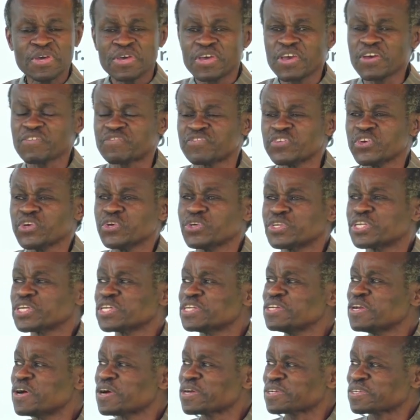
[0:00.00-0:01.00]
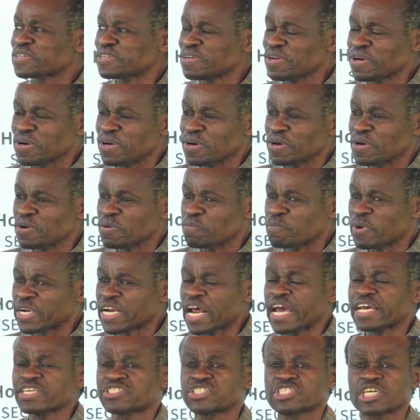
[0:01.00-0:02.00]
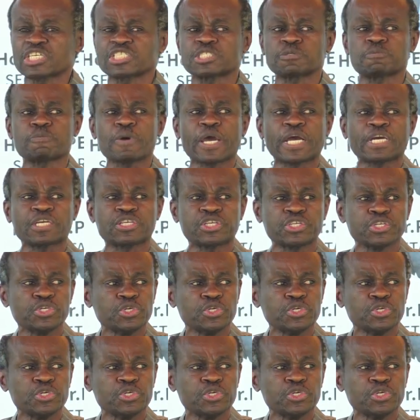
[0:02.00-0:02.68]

If you did not know, but I suspect